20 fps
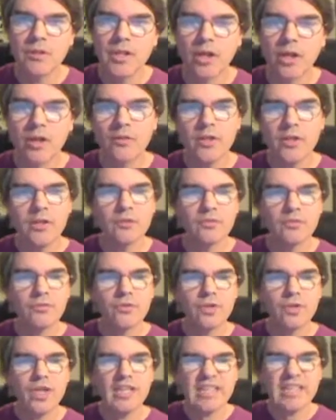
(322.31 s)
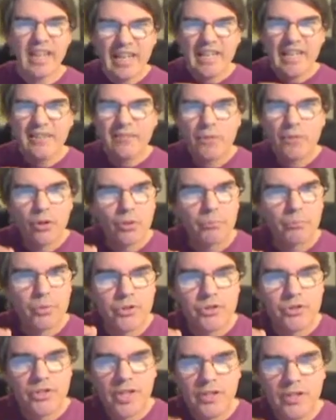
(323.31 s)
Now, if a tiny little
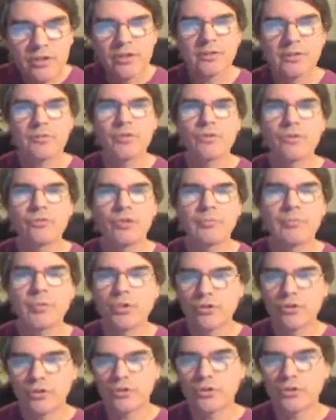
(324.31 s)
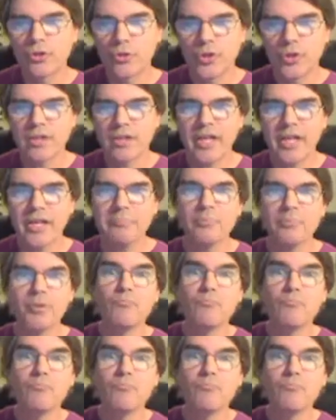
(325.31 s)
percentage of distributors are doing that,